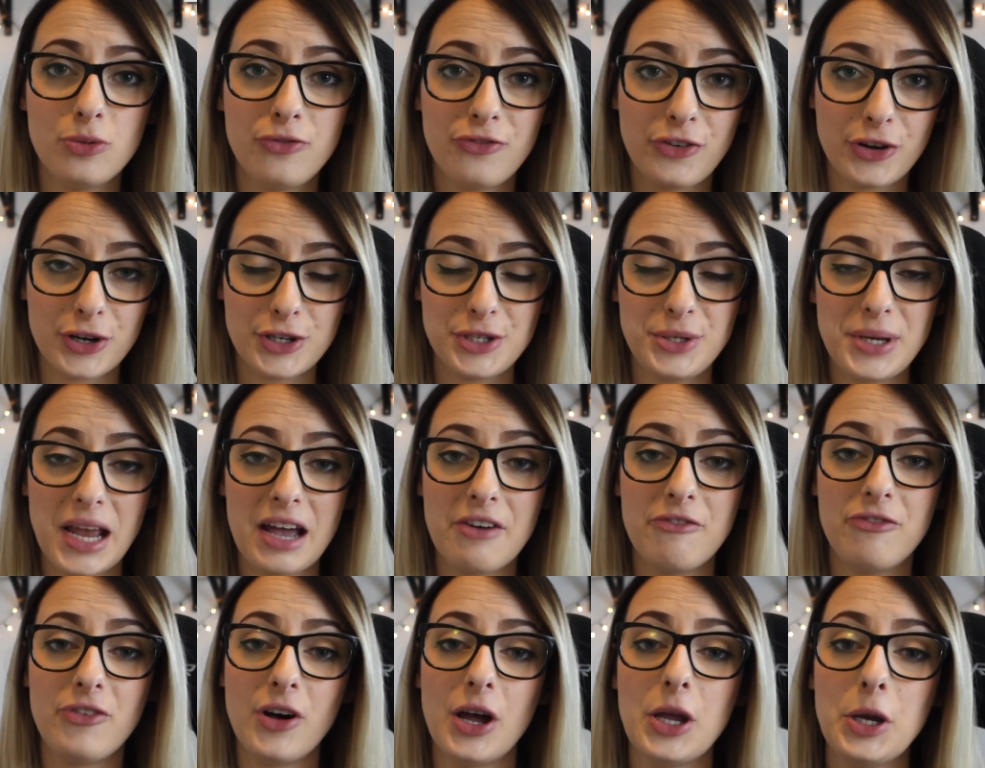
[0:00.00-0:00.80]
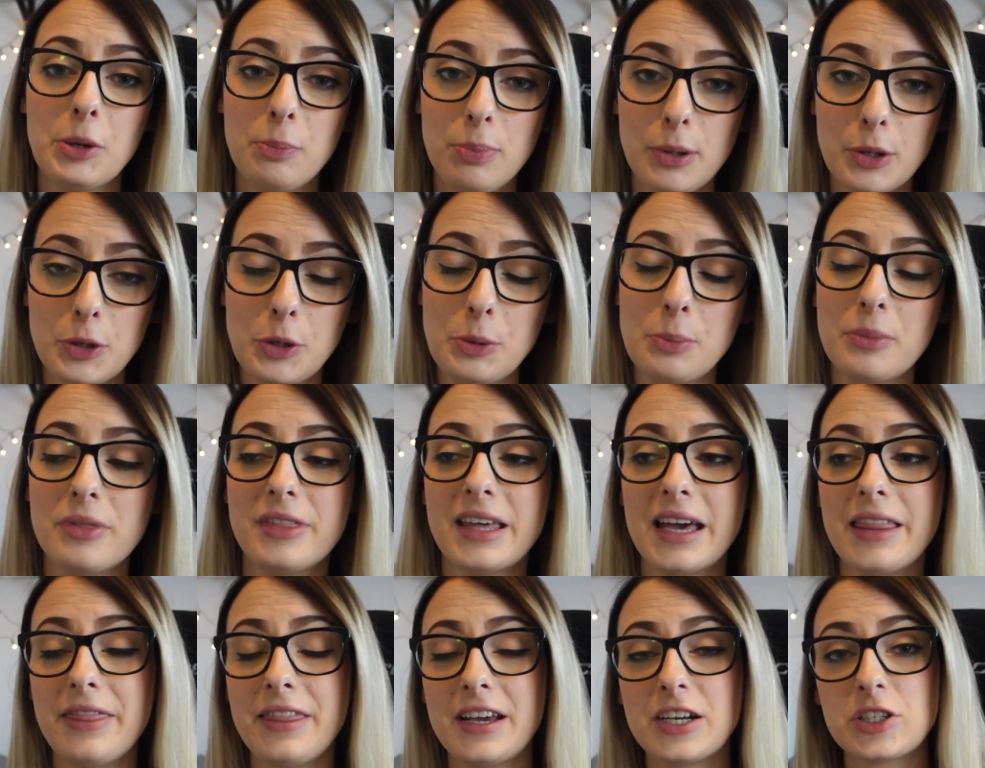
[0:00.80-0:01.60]
First you have Vileplume,
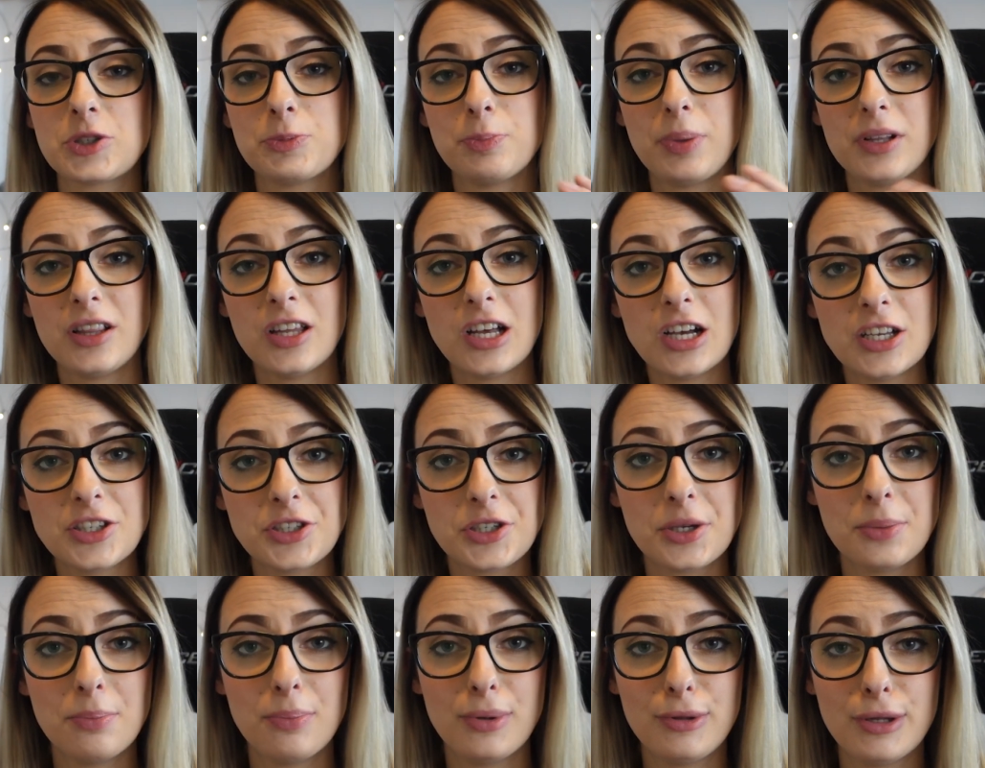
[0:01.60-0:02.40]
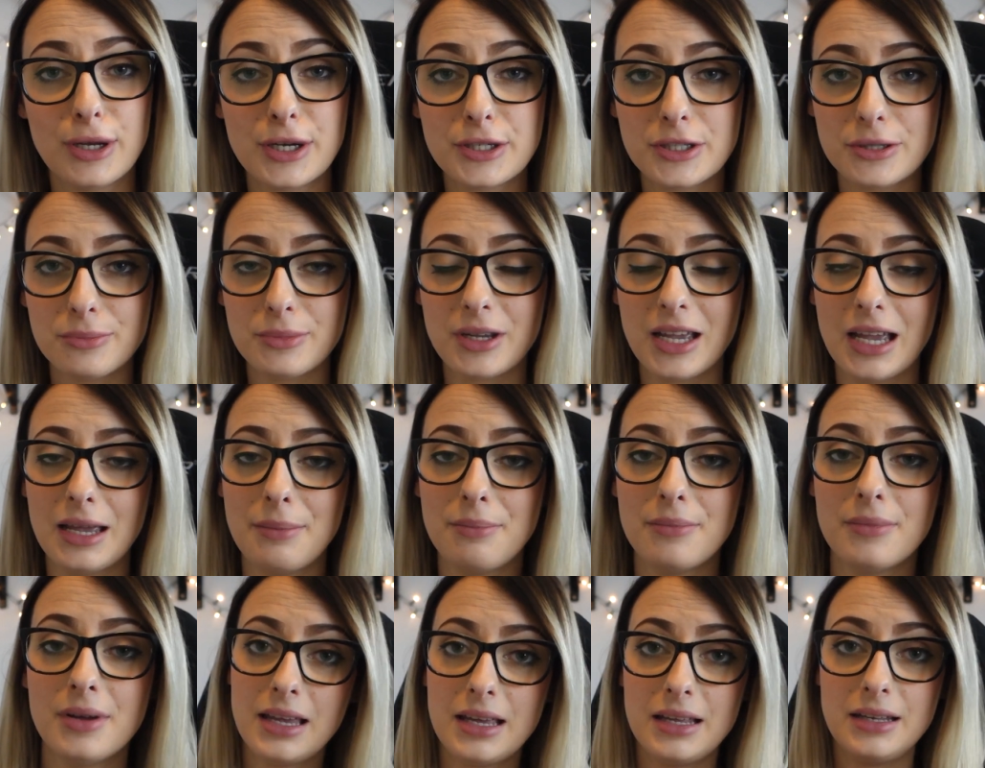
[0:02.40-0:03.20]
then there's Bellossom. Bellossom
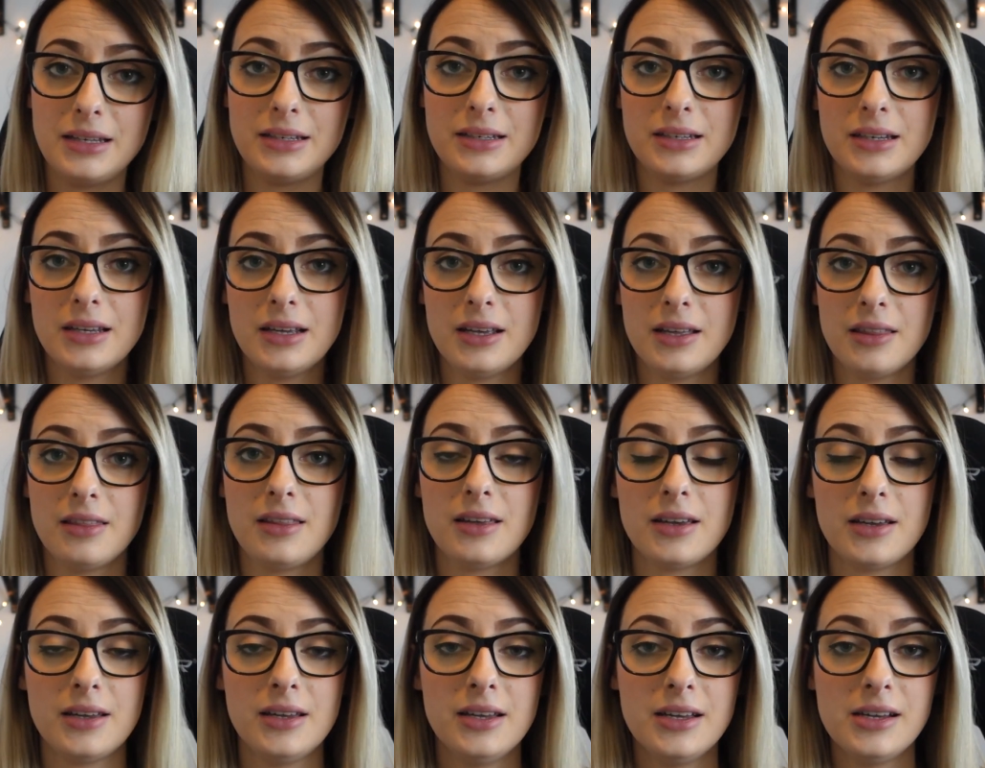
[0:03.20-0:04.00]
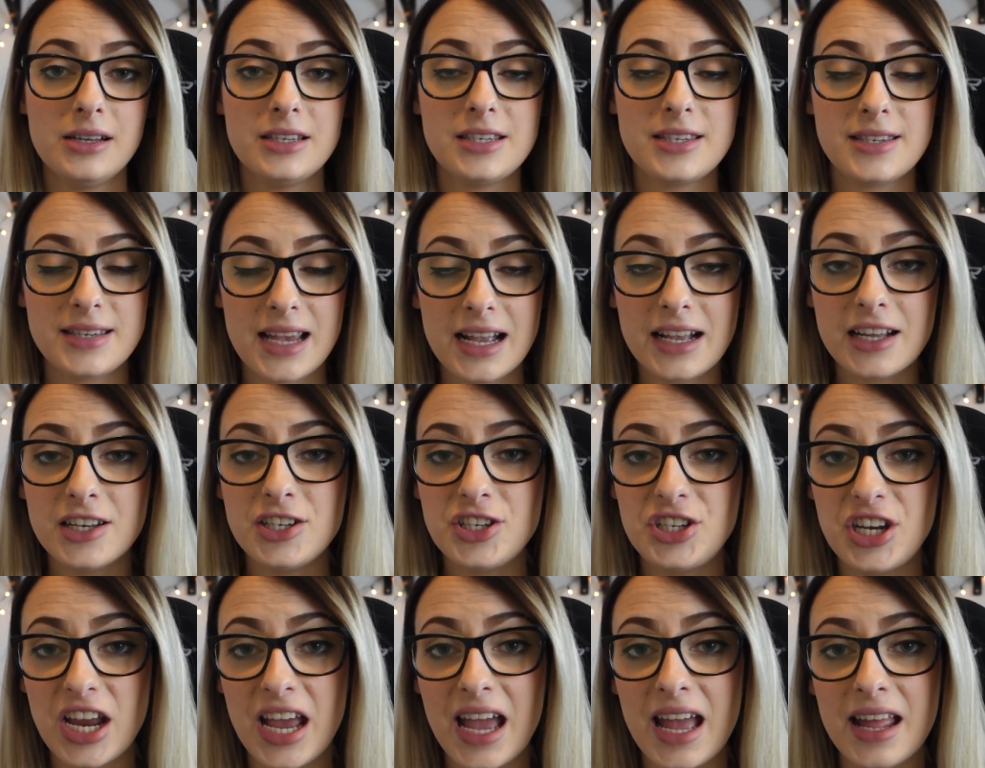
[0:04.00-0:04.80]
came in the
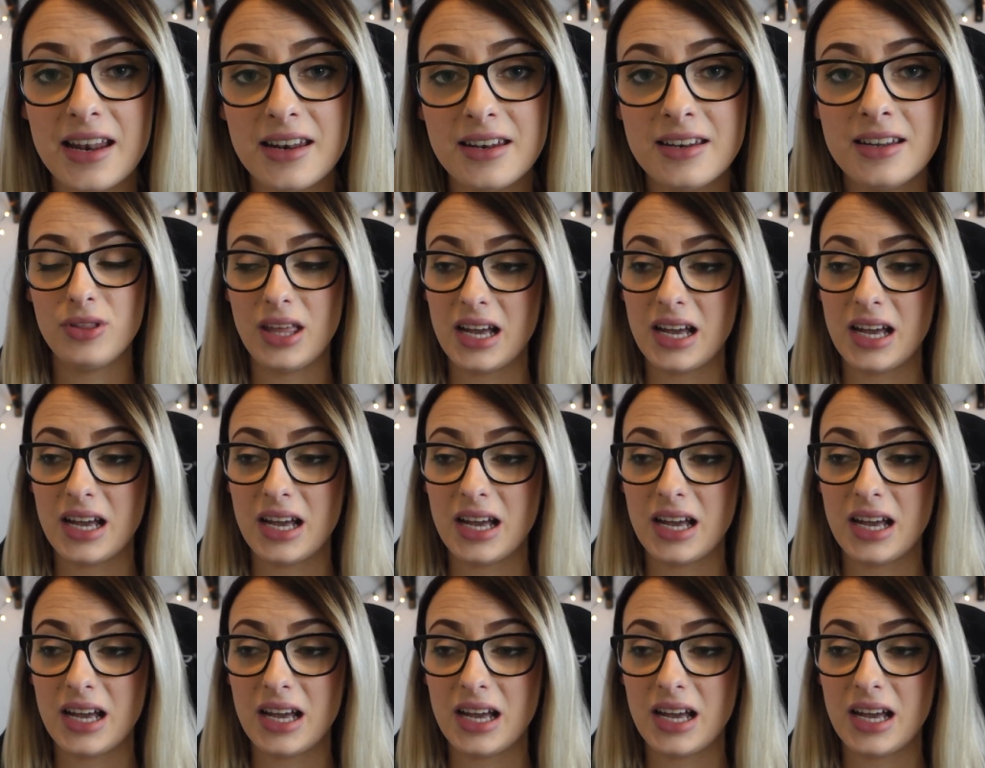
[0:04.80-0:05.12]
second gen.